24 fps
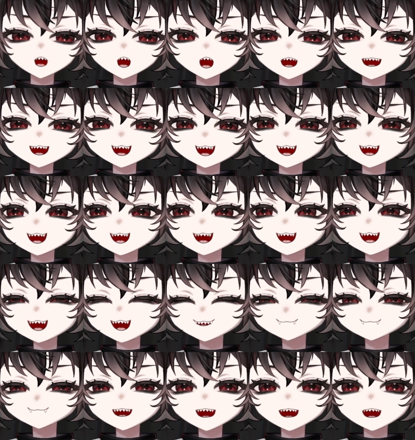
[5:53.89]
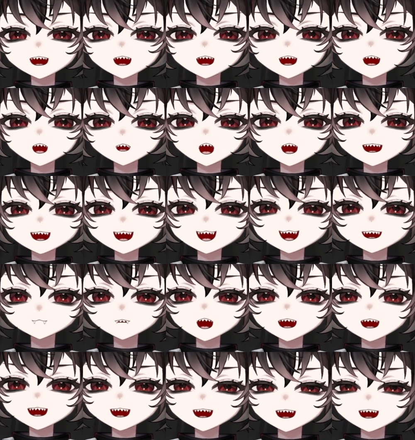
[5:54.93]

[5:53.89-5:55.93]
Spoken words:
seed. Don't worry, you can keep it.